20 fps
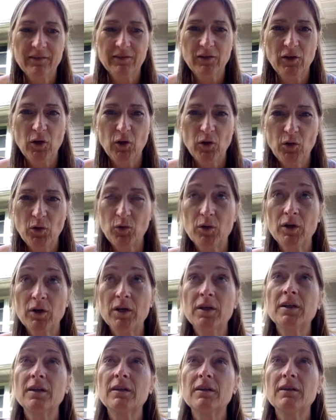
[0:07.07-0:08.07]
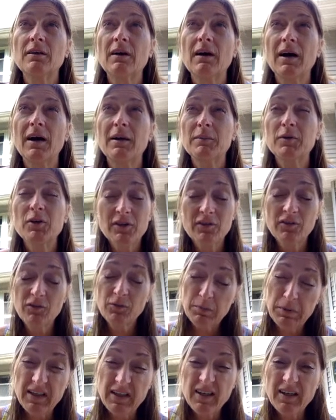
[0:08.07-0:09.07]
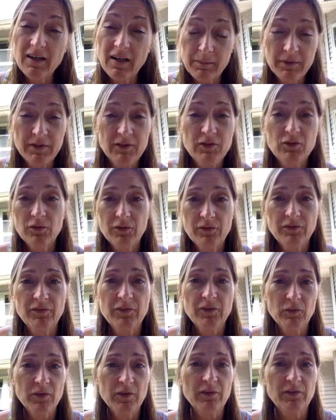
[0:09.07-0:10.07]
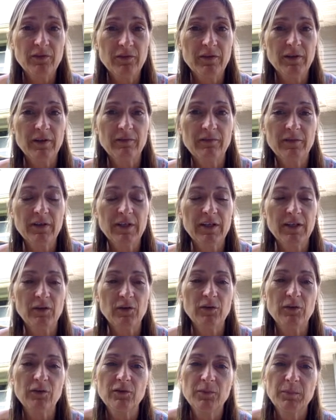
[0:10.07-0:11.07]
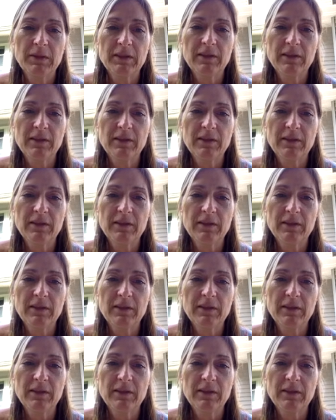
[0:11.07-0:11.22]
So I'm going to split it up into a few different videos,